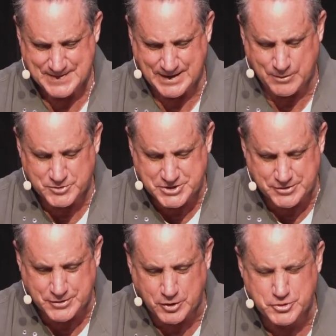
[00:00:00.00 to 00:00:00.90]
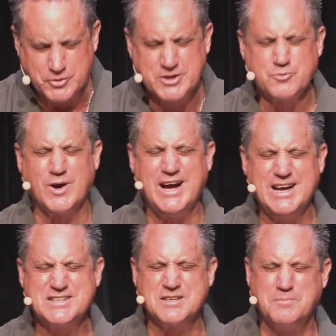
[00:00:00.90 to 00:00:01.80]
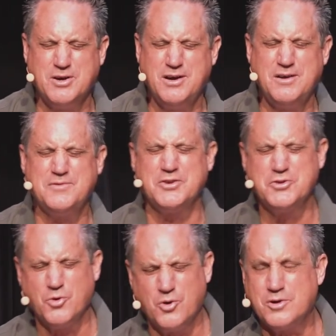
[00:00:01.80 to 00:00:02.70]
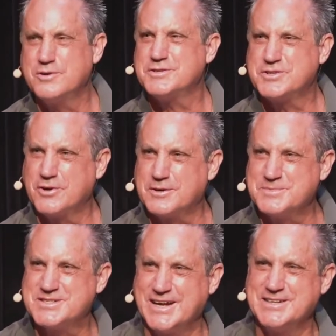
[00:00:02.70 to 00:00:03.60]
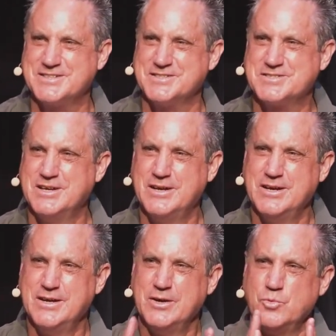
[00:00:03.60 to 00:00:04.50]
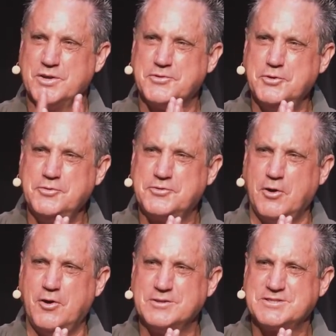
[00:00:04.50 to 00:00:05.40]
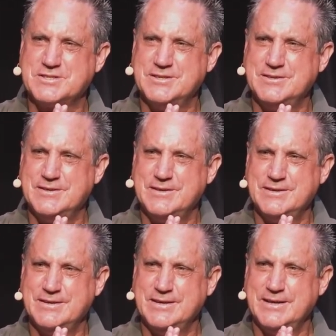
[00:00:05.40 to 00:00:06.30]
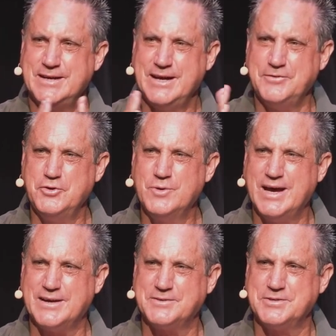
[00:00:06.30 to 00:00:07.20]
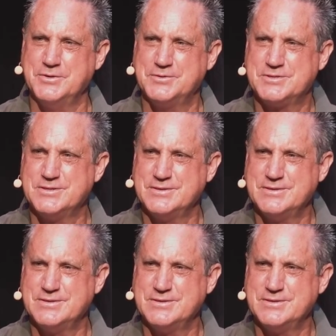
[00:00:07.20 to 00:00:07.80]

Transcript: I want you to know you can rise above your circumstances with new thoughts and new attitudes.